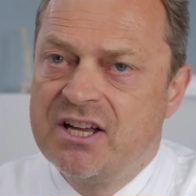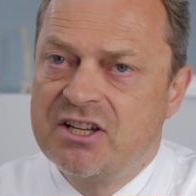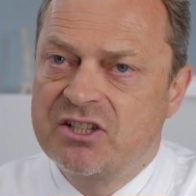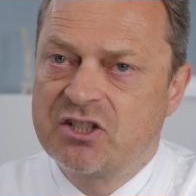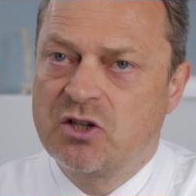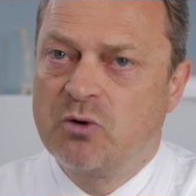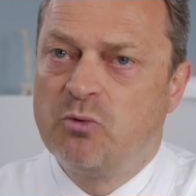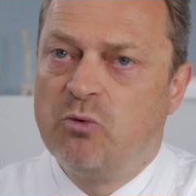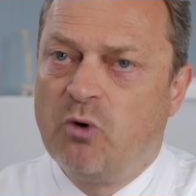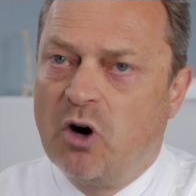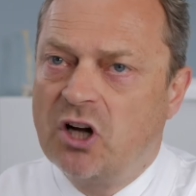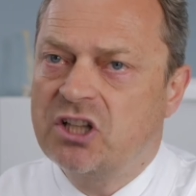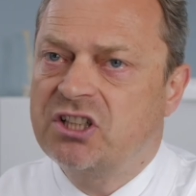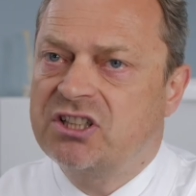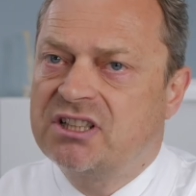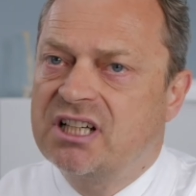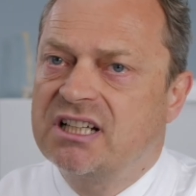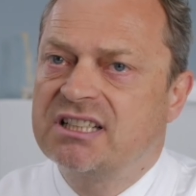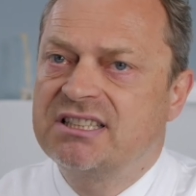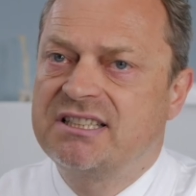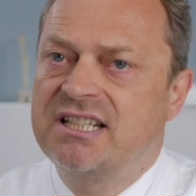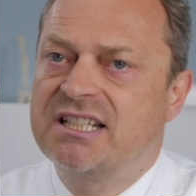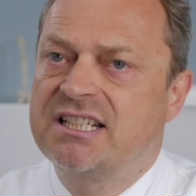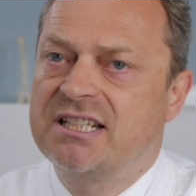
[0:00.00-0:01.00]
So what
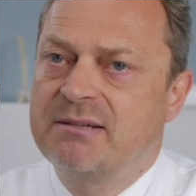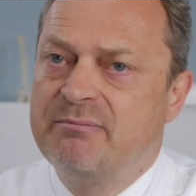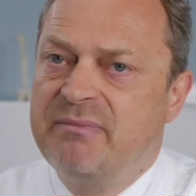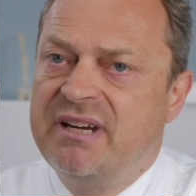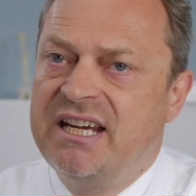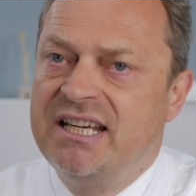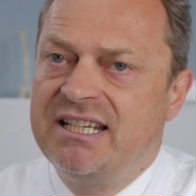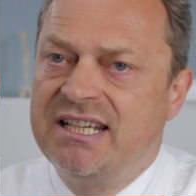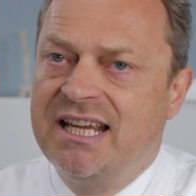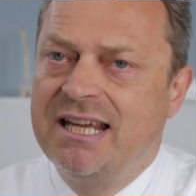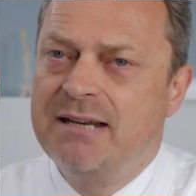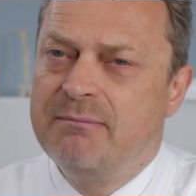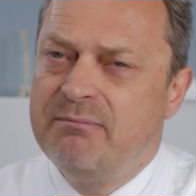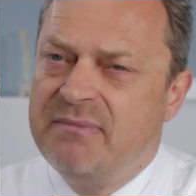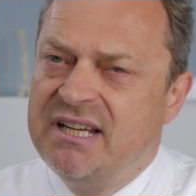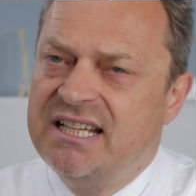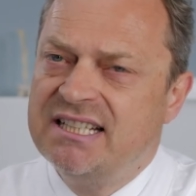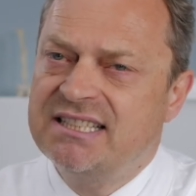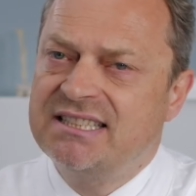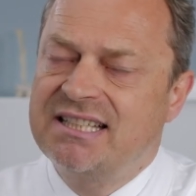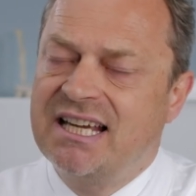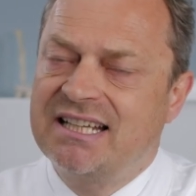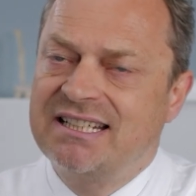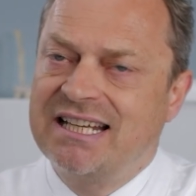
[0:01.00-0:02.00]
does this mean? It
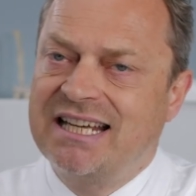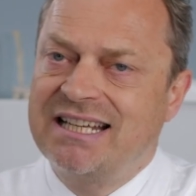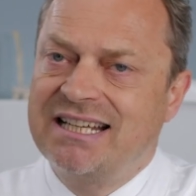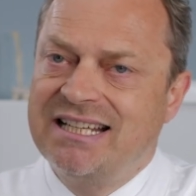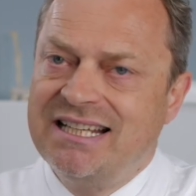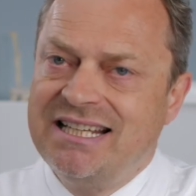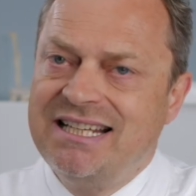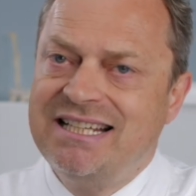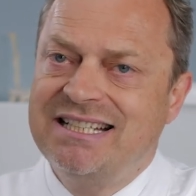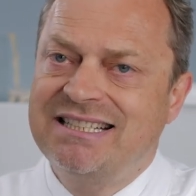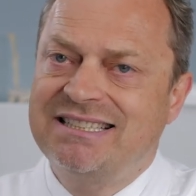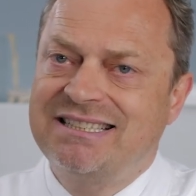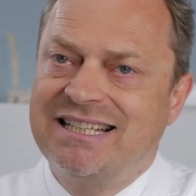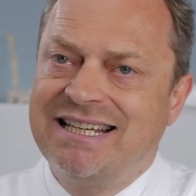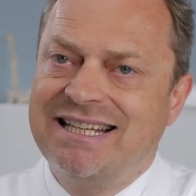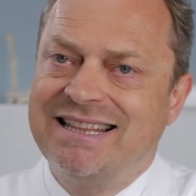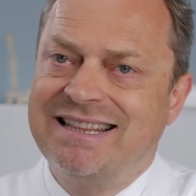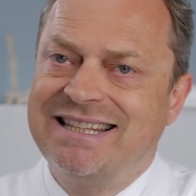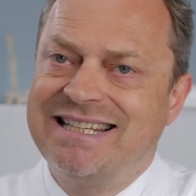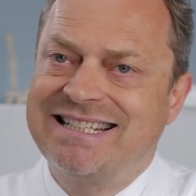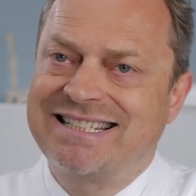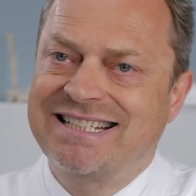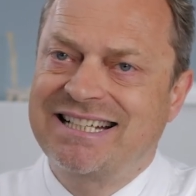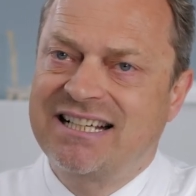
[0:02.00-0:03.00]
means that at least
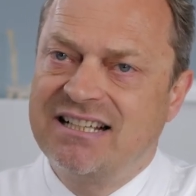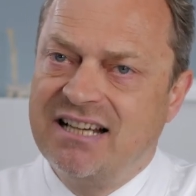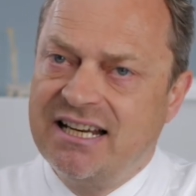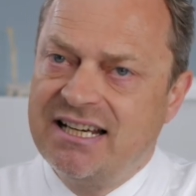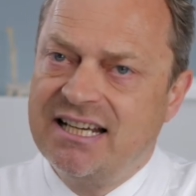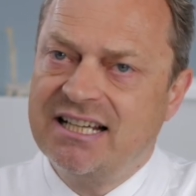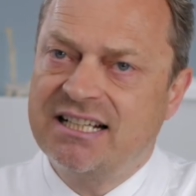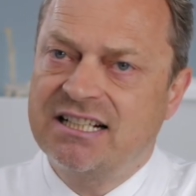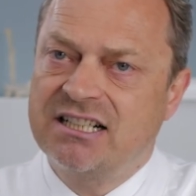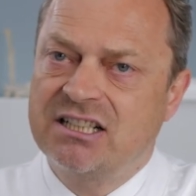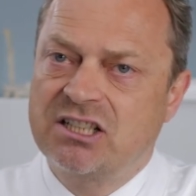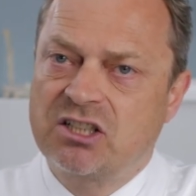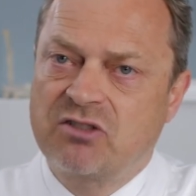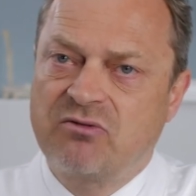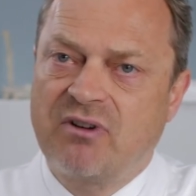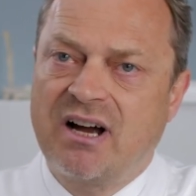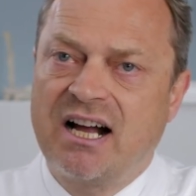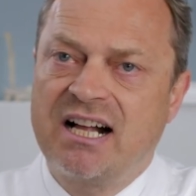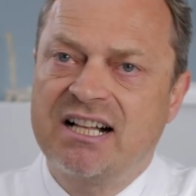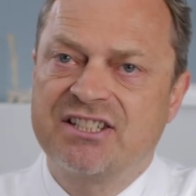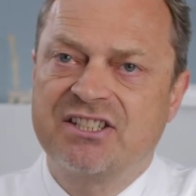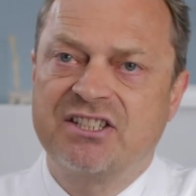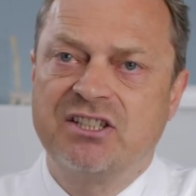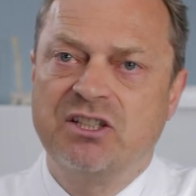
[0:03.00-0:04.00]
in these clinical
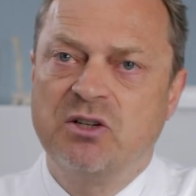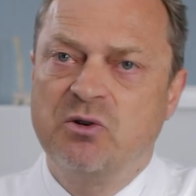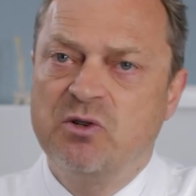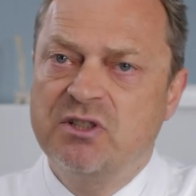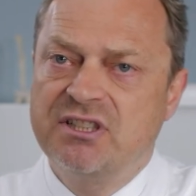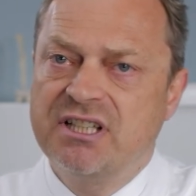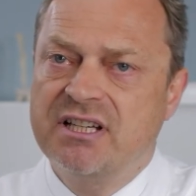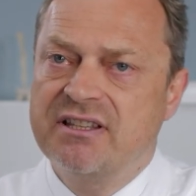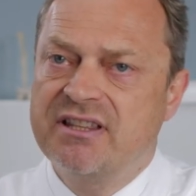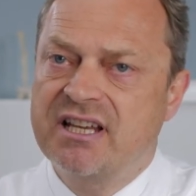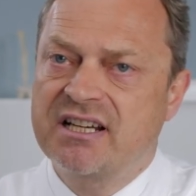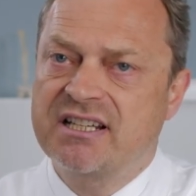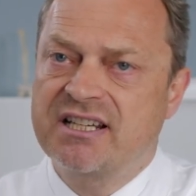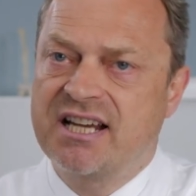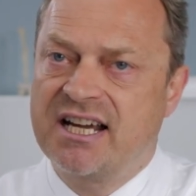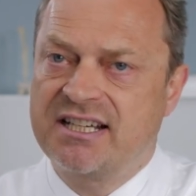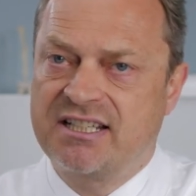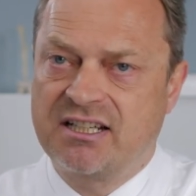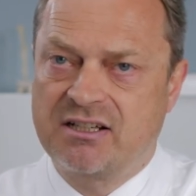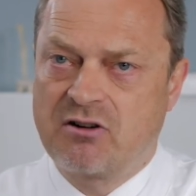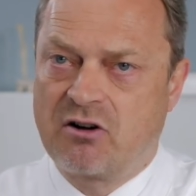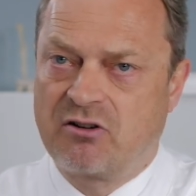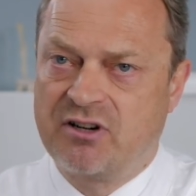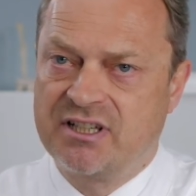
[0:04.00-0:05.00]
trials, using the
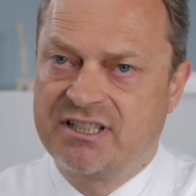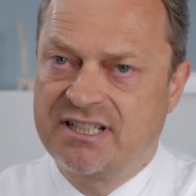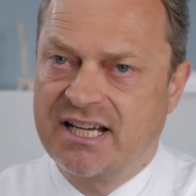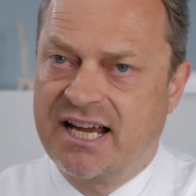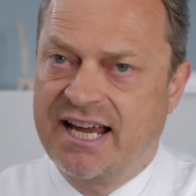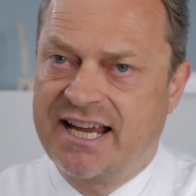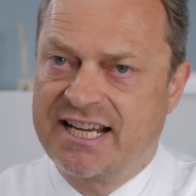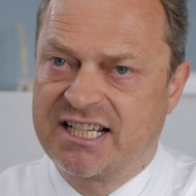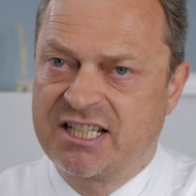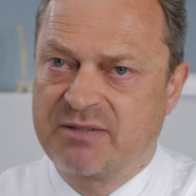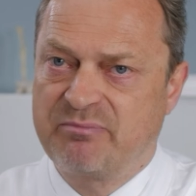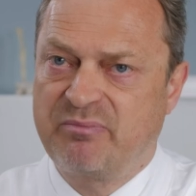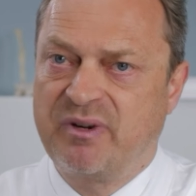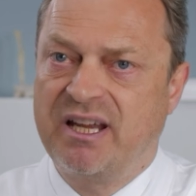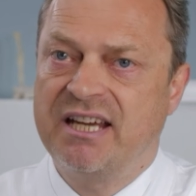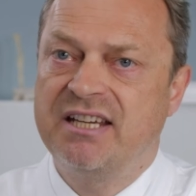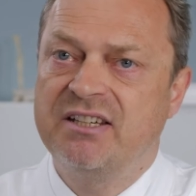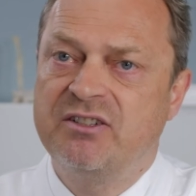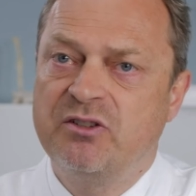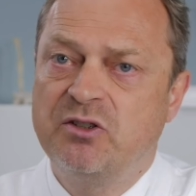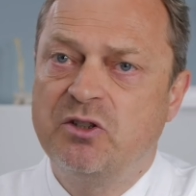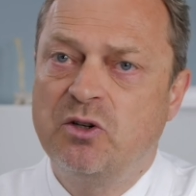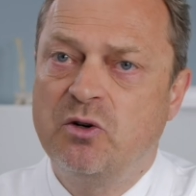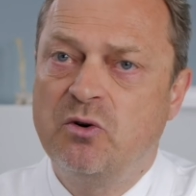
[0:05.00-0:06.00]
categories I
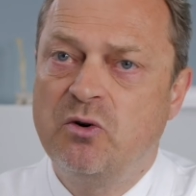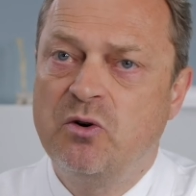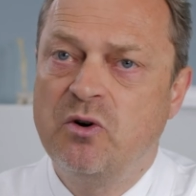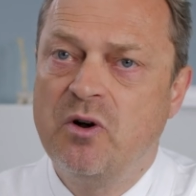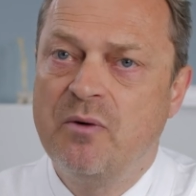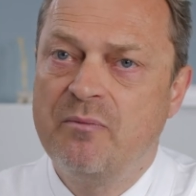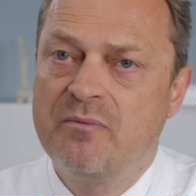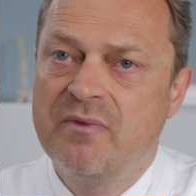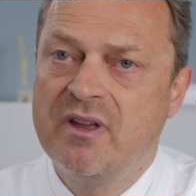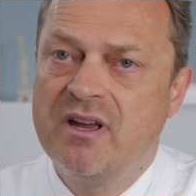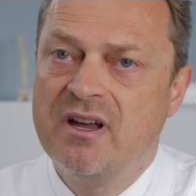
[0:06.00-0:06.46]
explained to you,